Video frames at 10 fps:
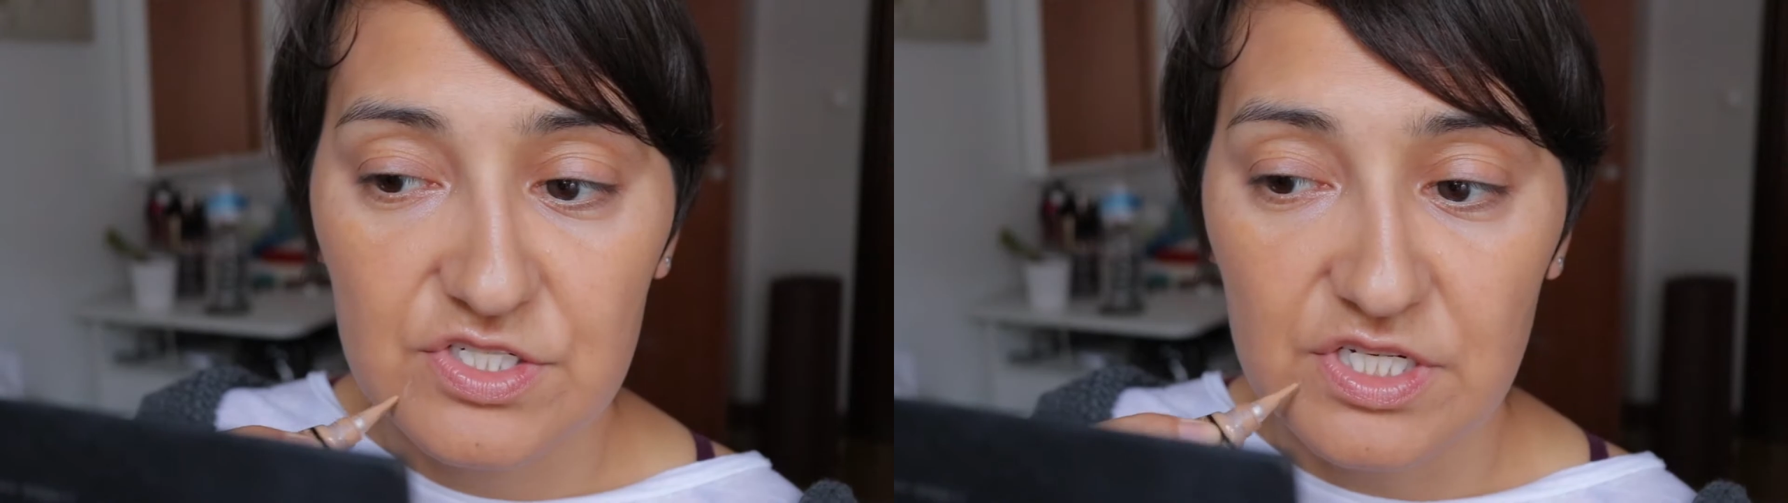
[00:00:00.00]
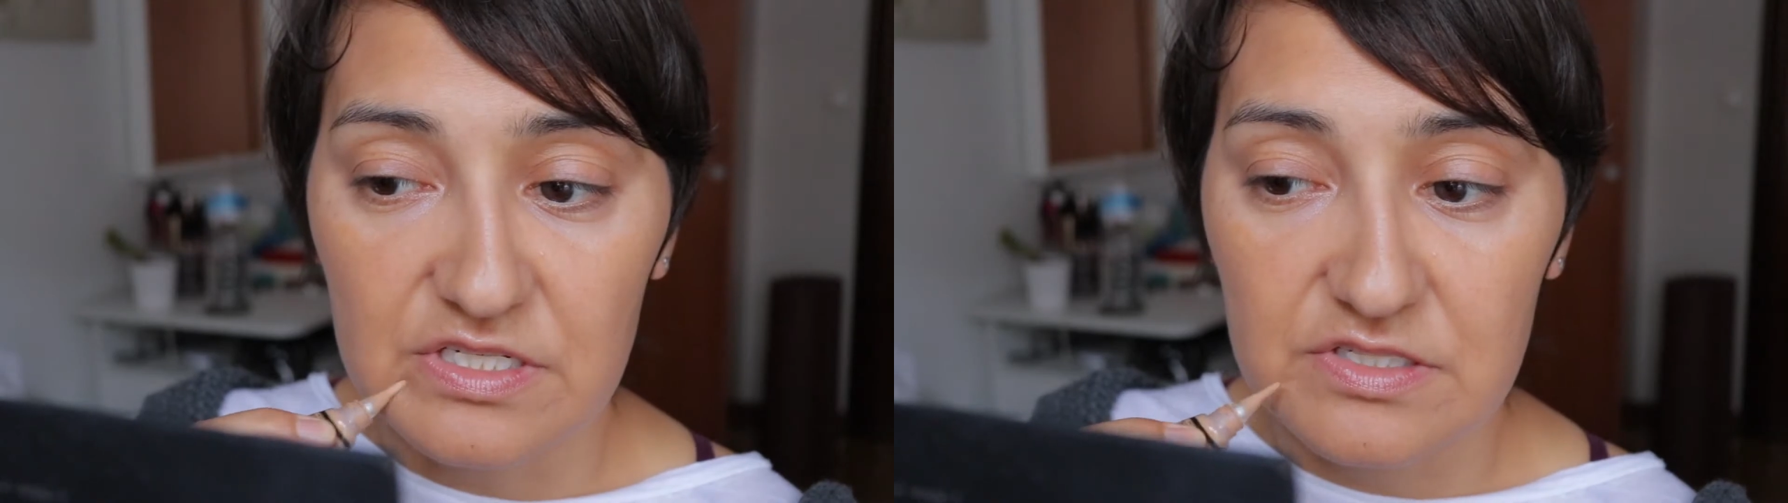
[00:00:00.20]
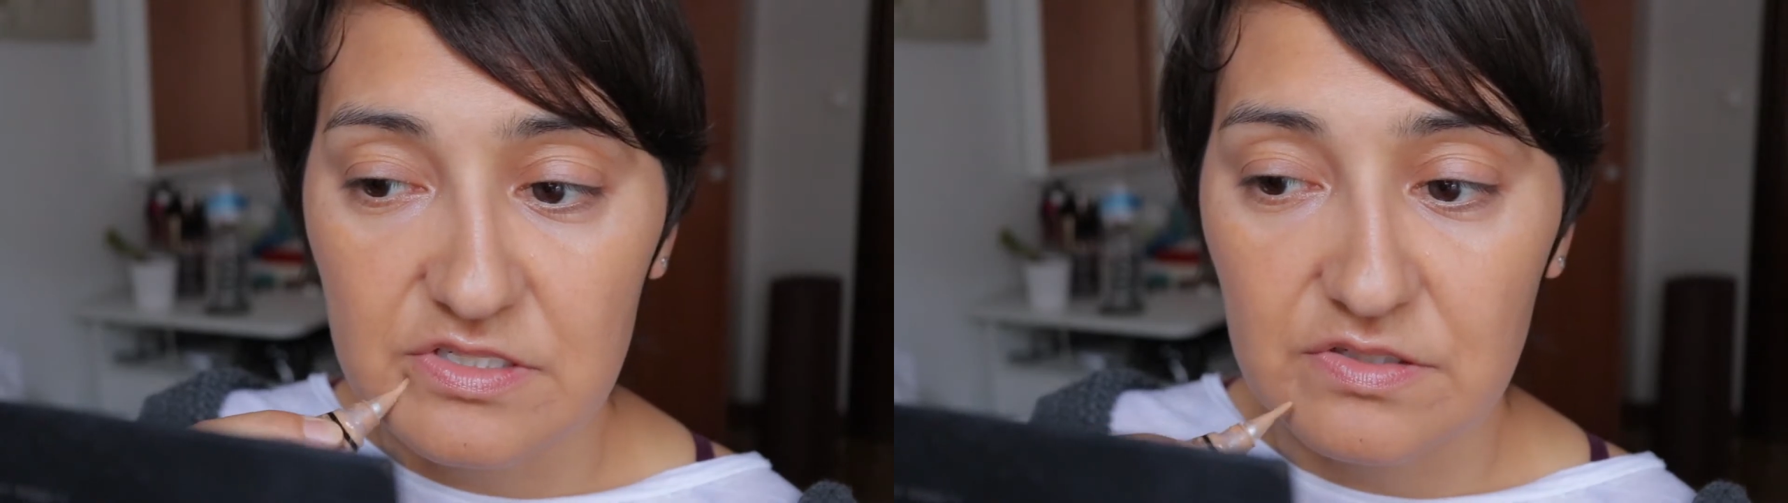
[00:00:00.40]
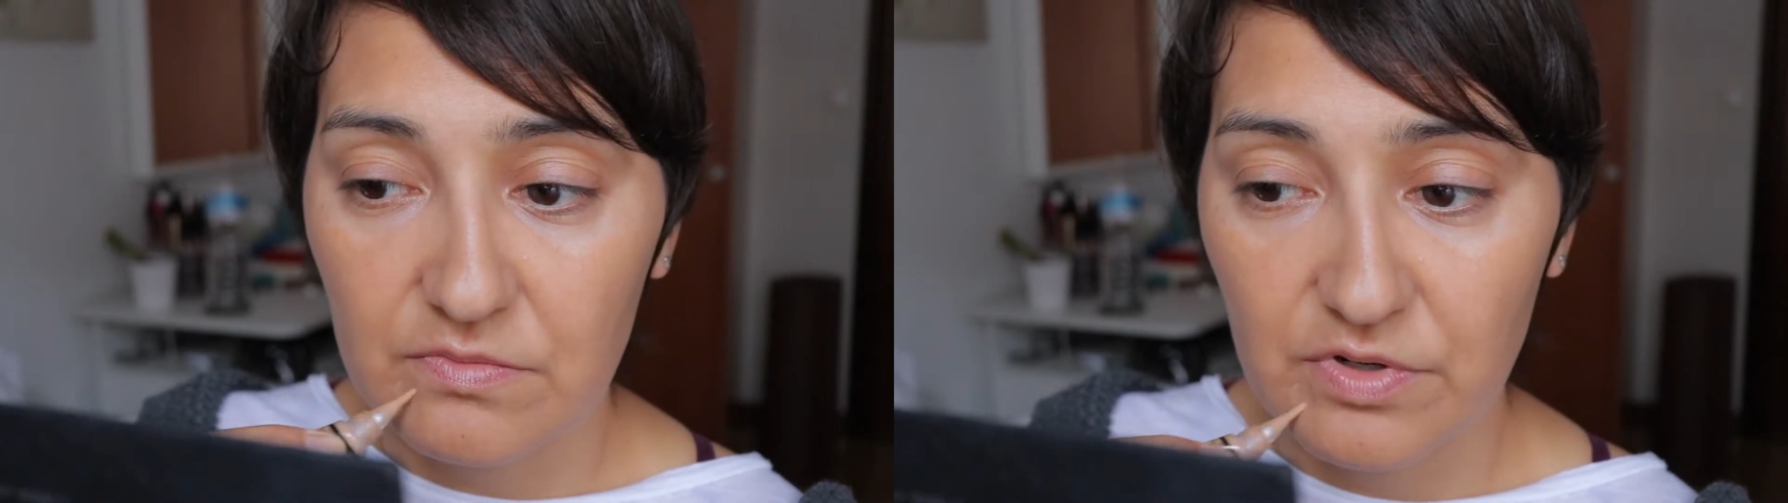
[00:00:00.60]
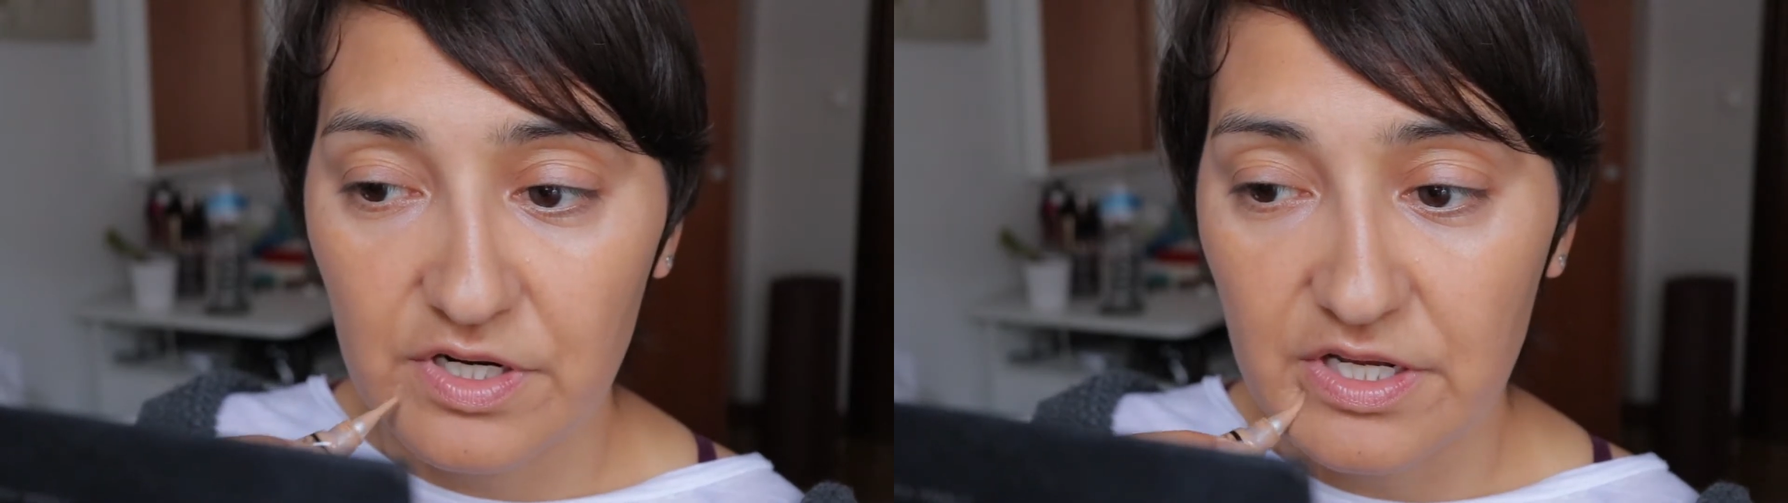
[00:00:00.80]

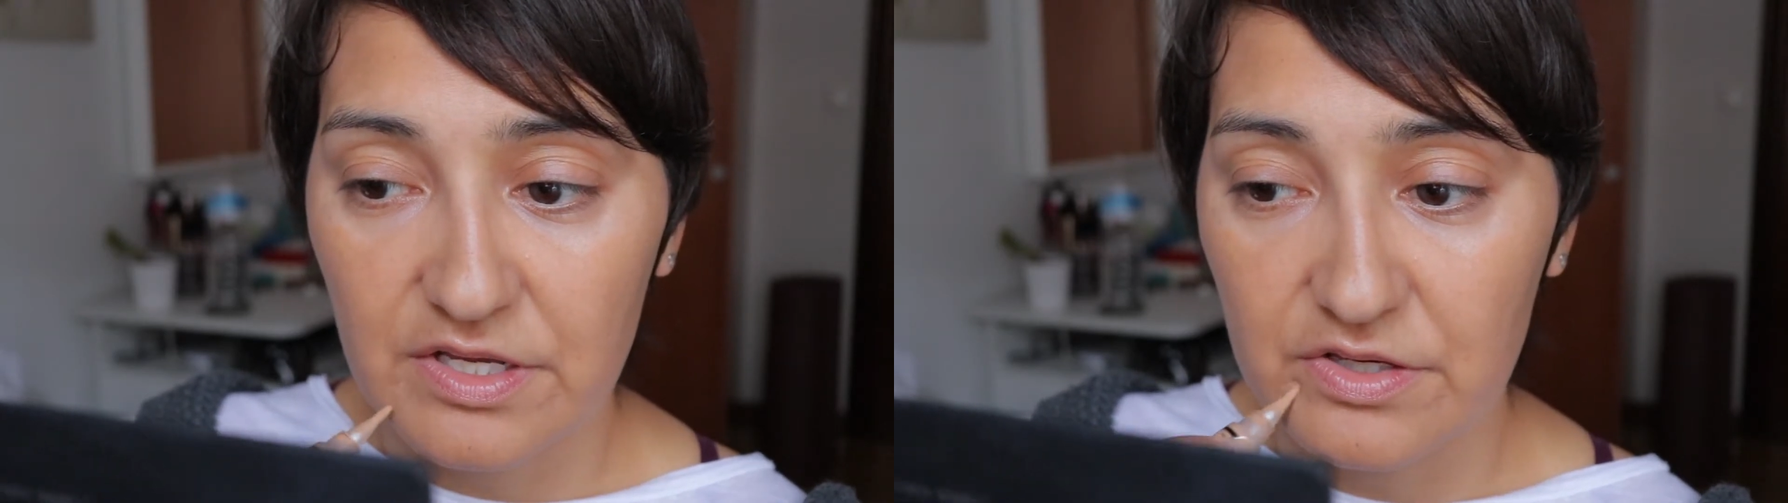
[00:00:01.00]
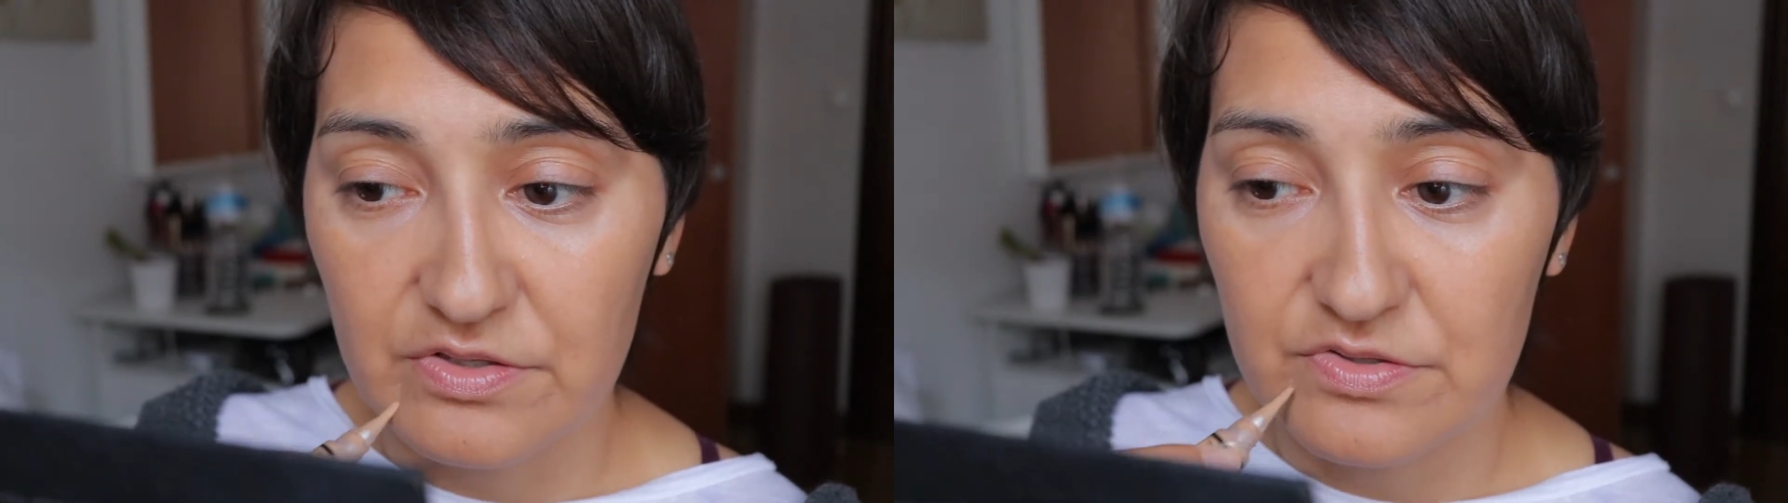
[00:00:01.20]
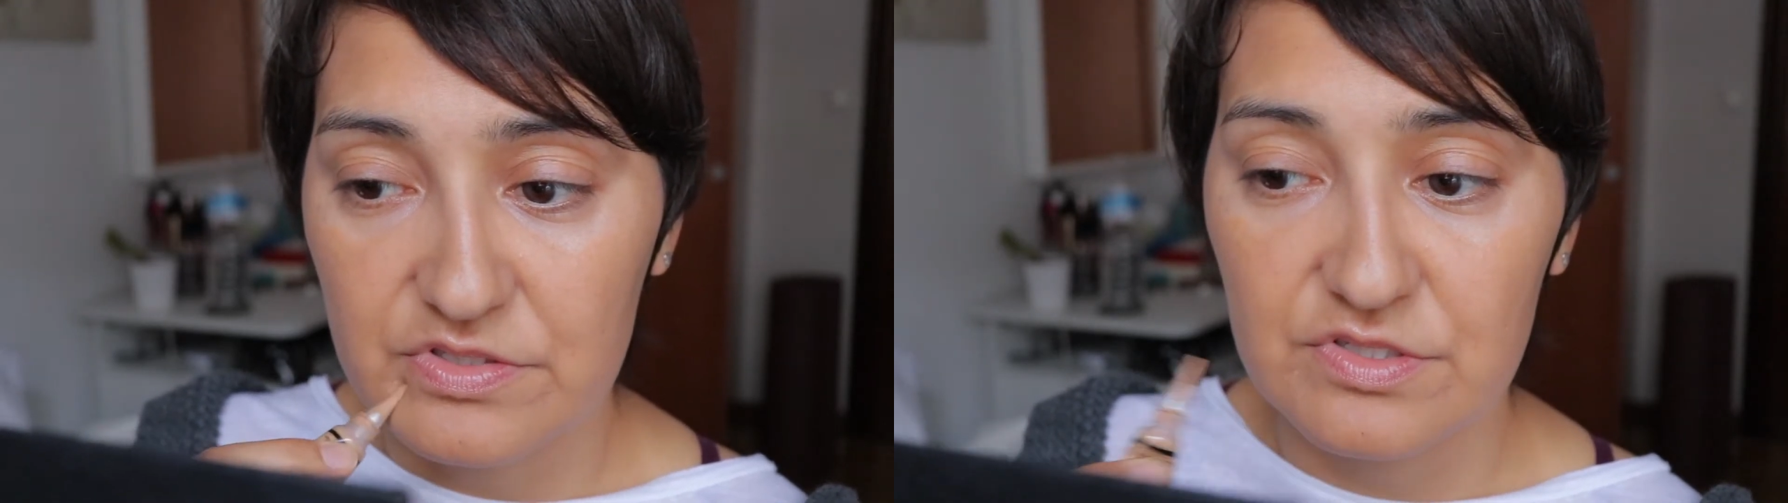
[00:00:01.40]
just what I use.